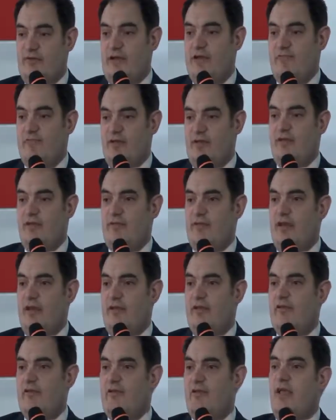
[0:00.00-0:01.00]

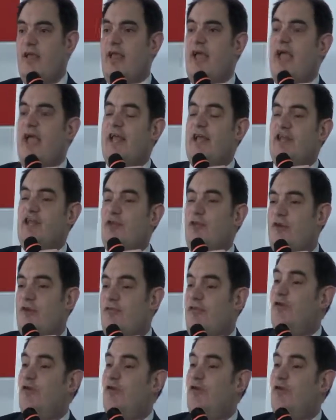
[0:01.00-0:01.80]
F-16s, and U.S.